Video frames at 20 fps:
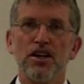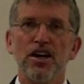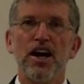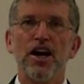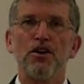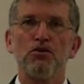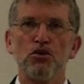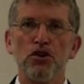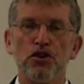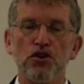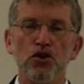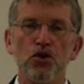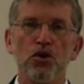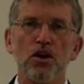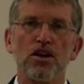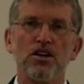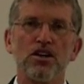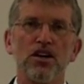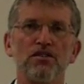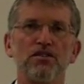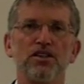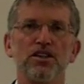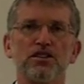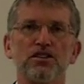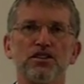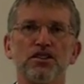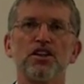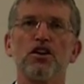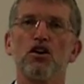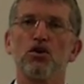and renew our
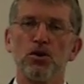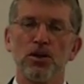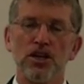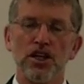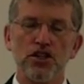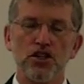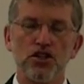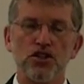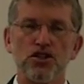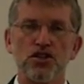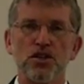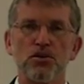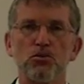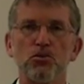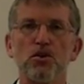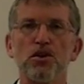covenant and our relationship